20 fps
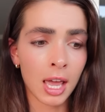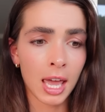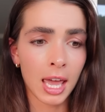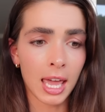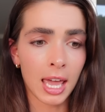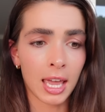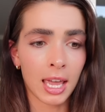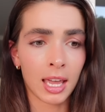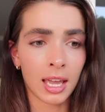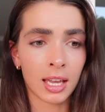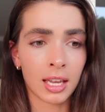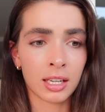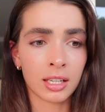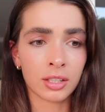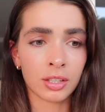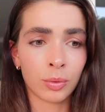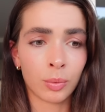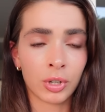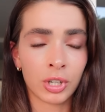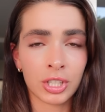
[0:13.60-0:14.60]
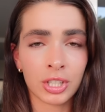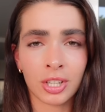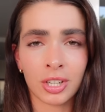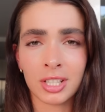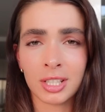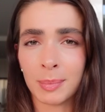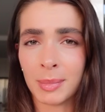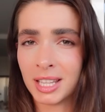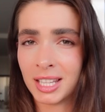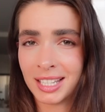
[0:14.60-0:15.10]
and we're just gonna
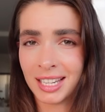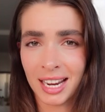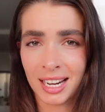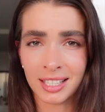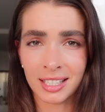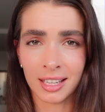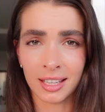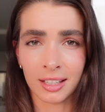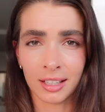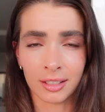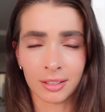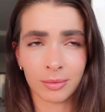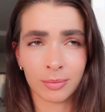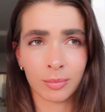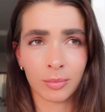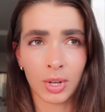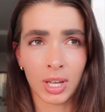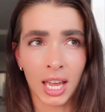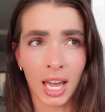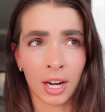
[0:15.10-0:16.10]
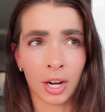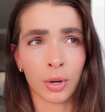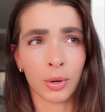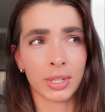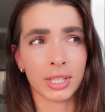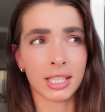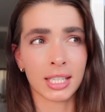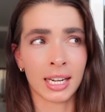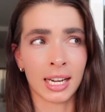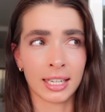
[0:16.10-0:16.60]
spend the day together. I know
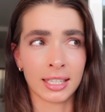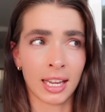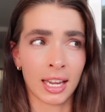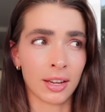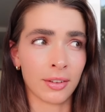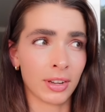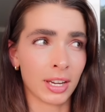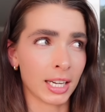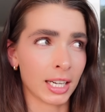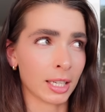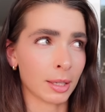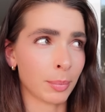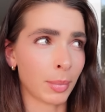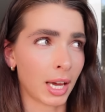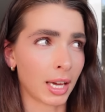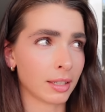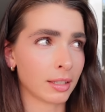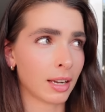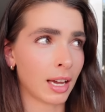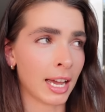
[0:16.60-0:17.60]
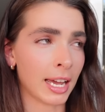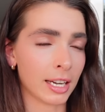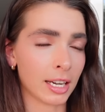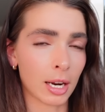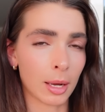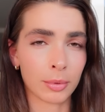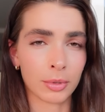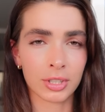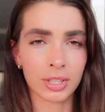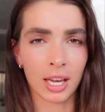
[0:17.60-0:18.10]
it's a day of eating, but I ended
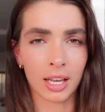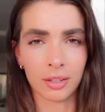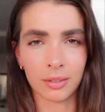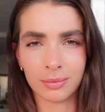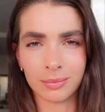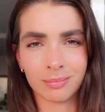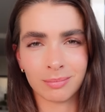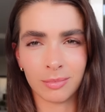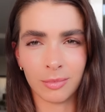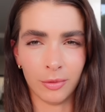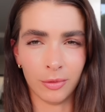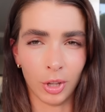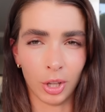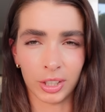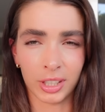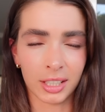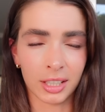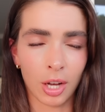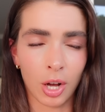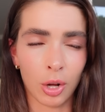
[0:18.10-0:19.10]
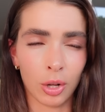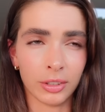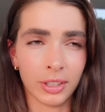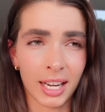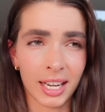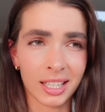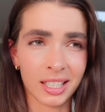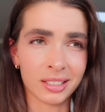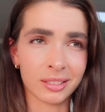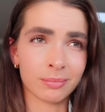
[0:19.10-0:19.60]
up just kind of vlogging the whole
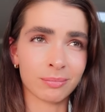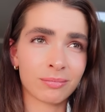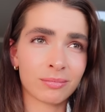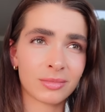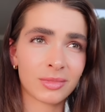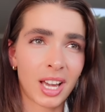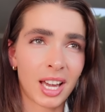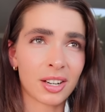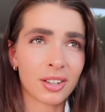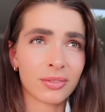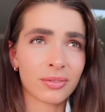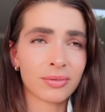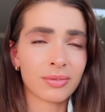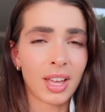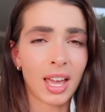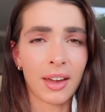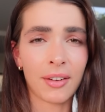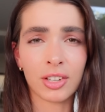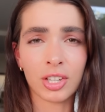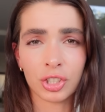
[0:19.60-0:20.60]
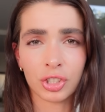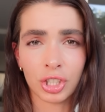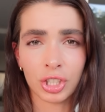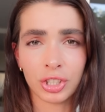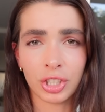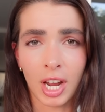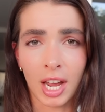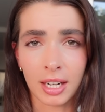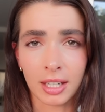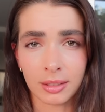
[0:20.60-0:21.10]
day and kind of having a chit chat.